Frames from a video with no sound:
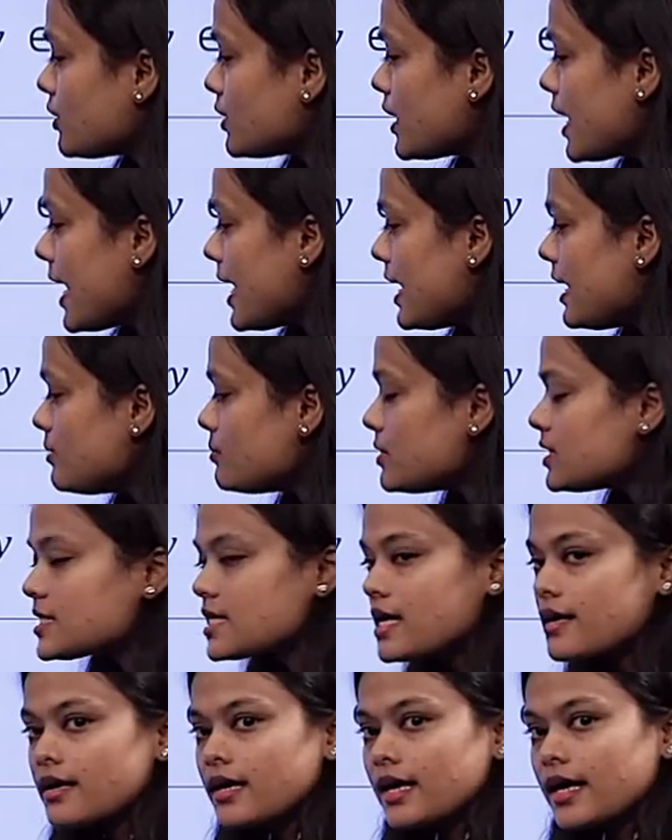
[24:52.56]
the
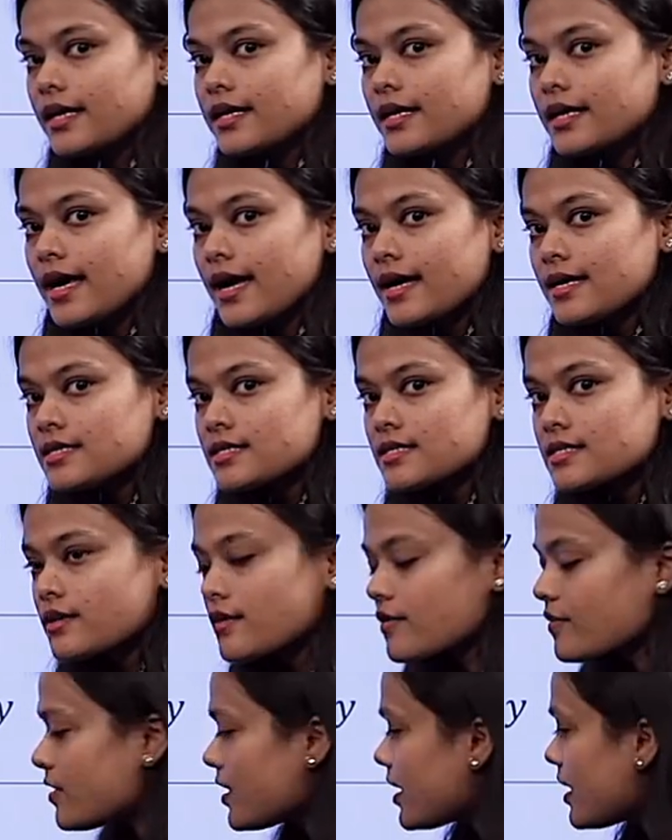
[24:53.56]
elements are related as
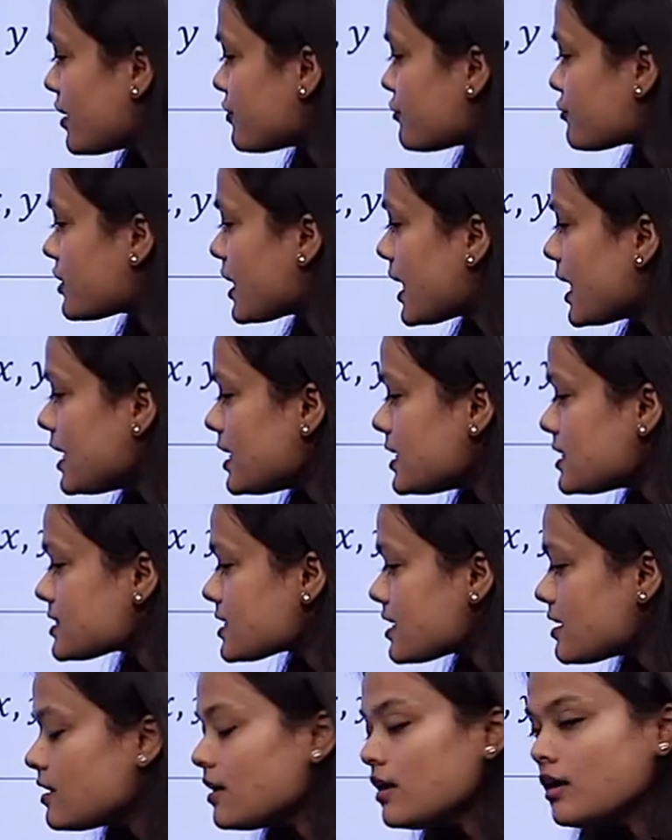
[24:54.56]
if k
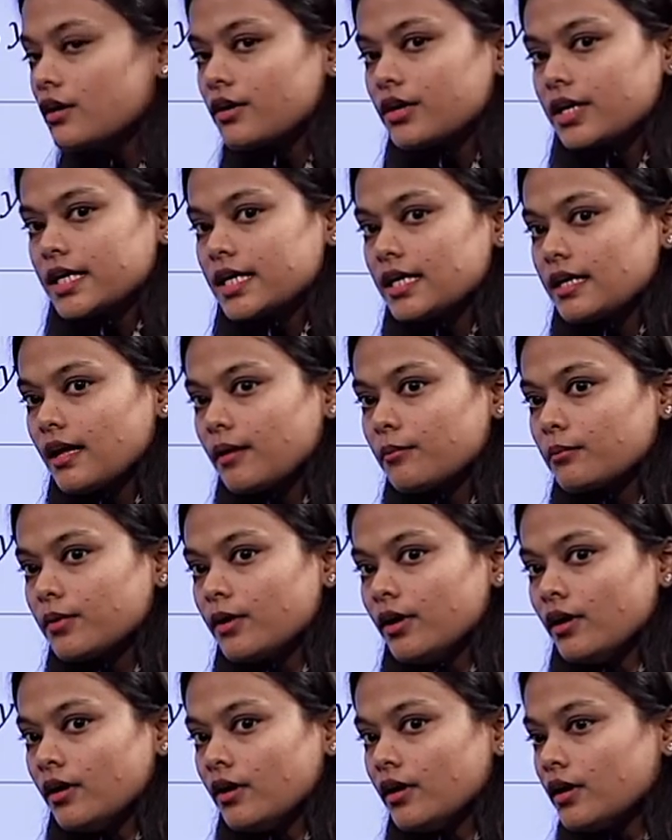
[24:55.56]
is a real
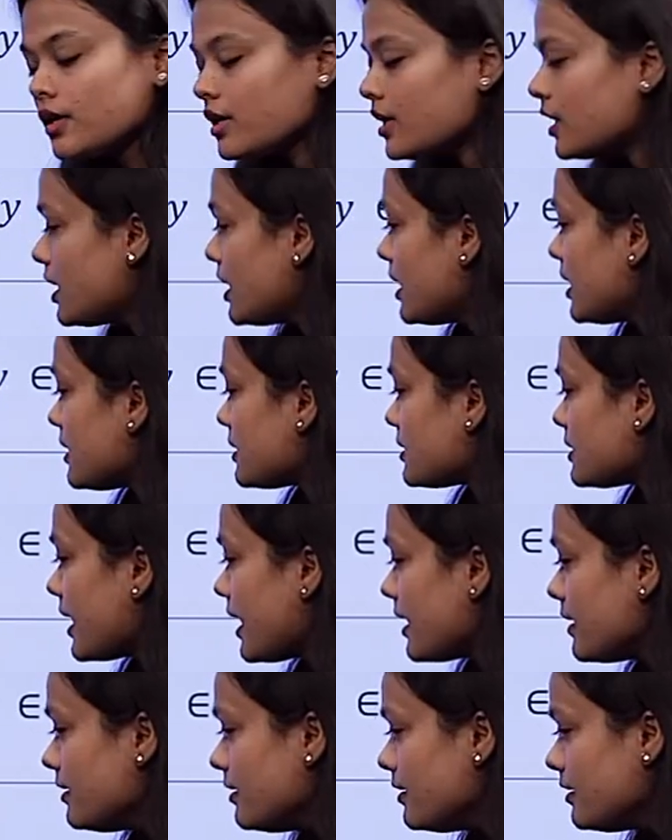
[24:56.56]
number
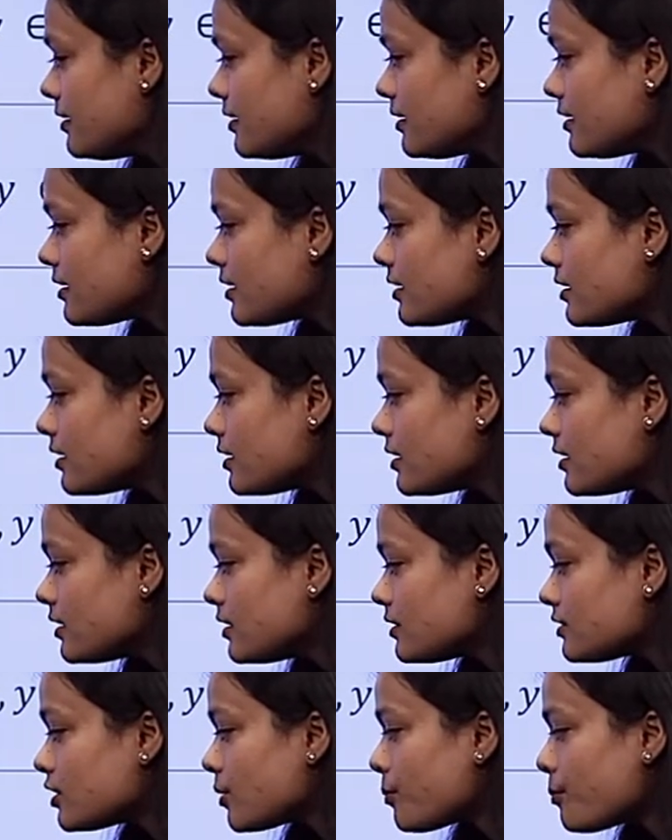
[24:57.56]
then
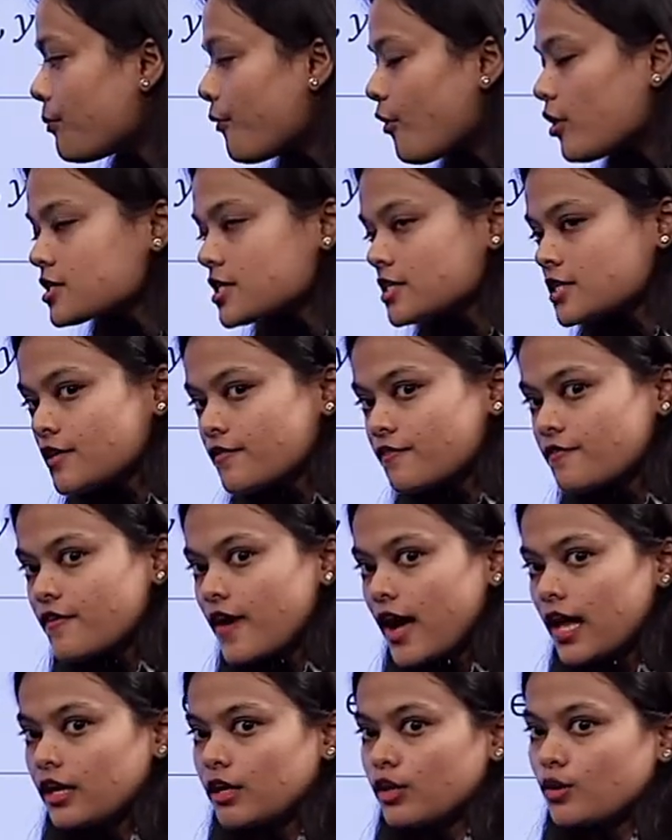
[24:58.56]
the positive
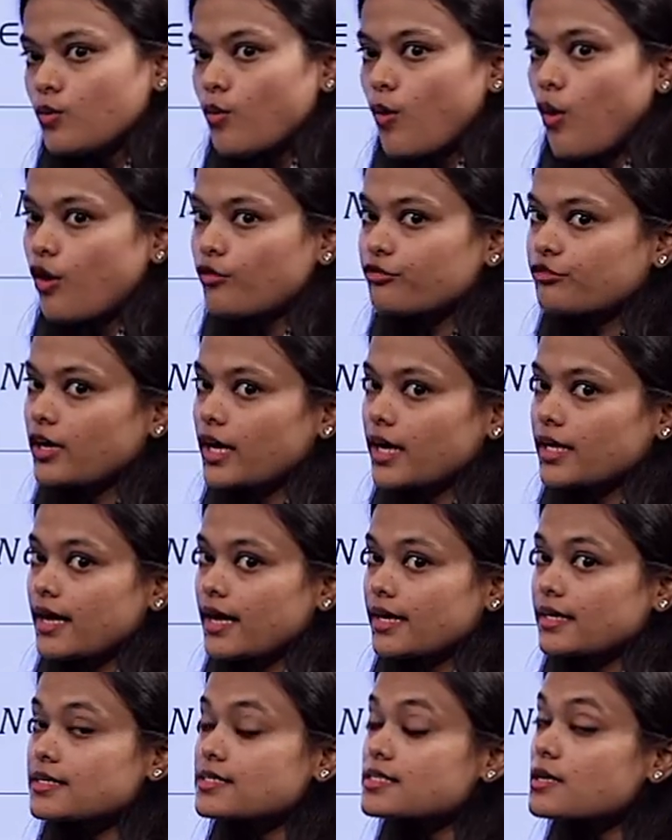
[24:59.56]
value of
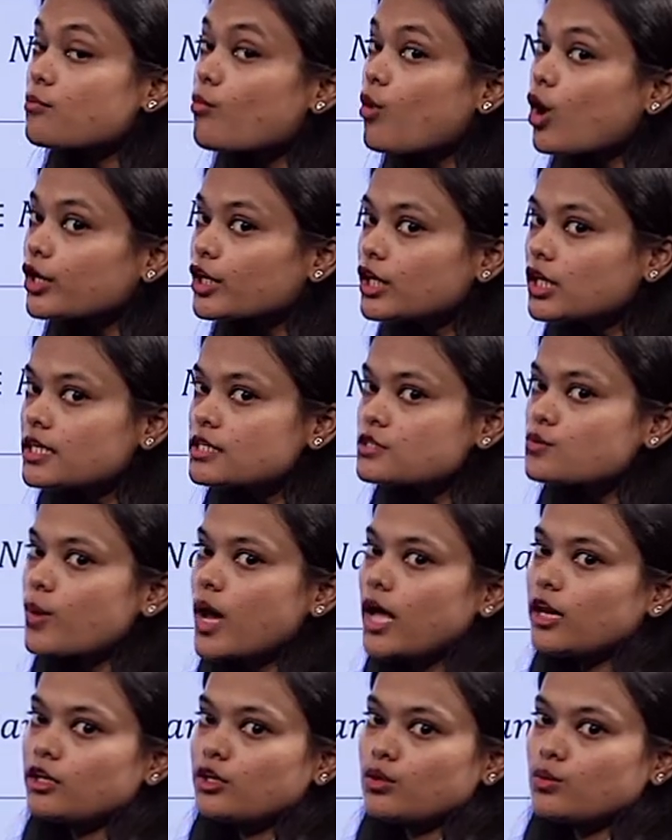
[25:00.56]
that is the modulus
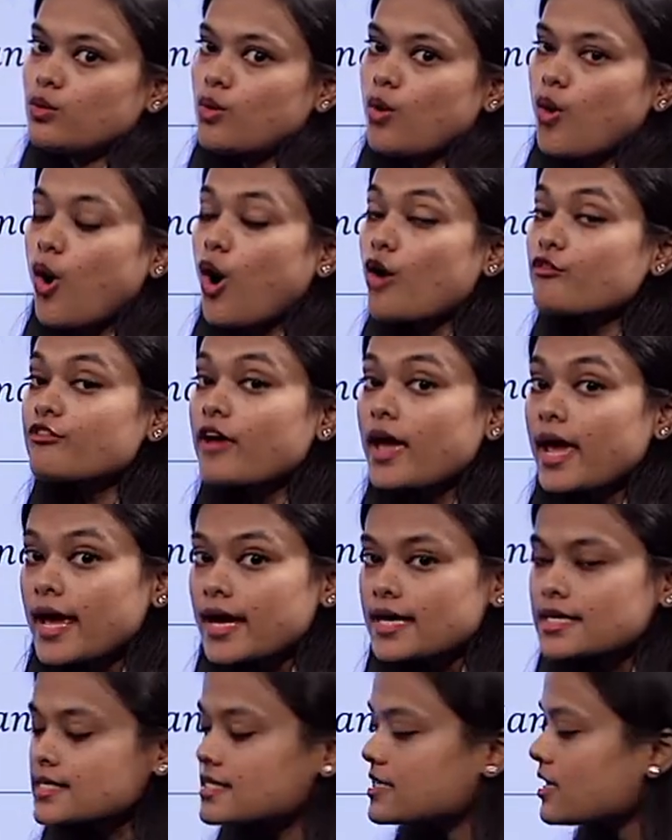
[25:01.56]
value of
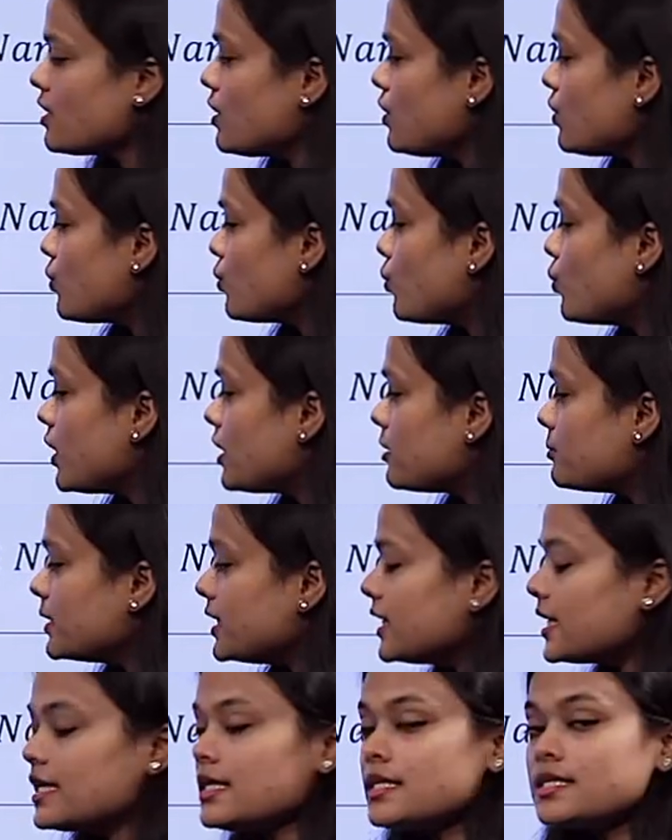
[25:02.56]
x will
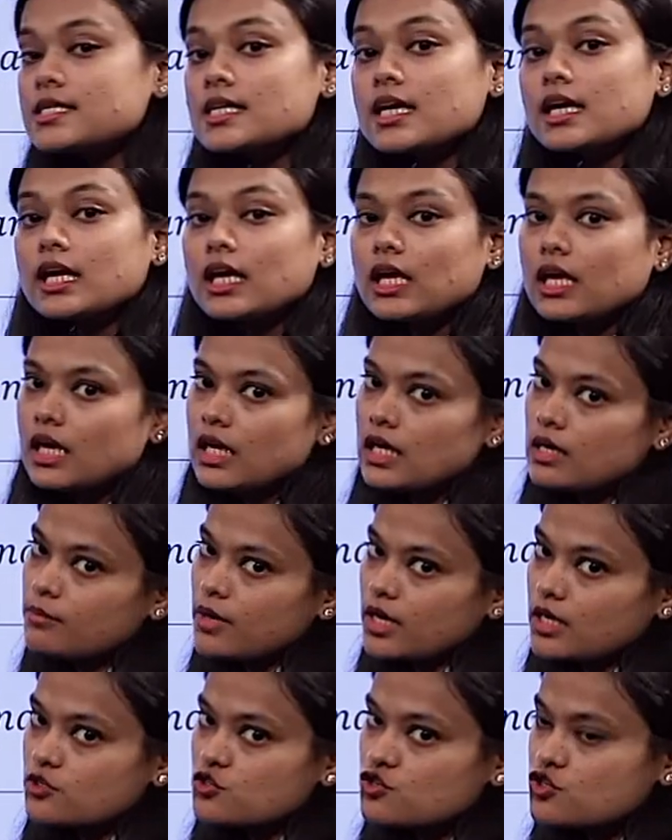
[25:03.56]
be its
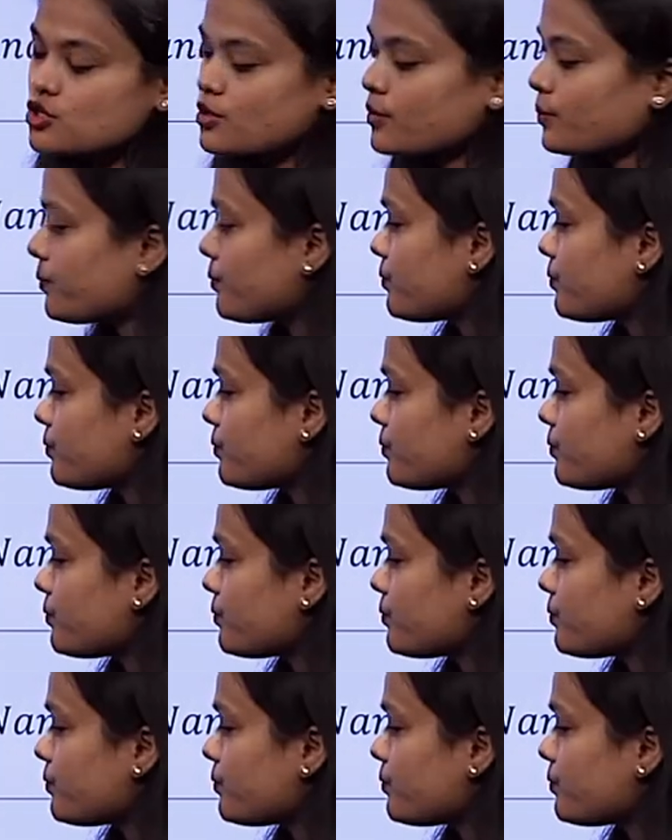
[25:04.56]
image.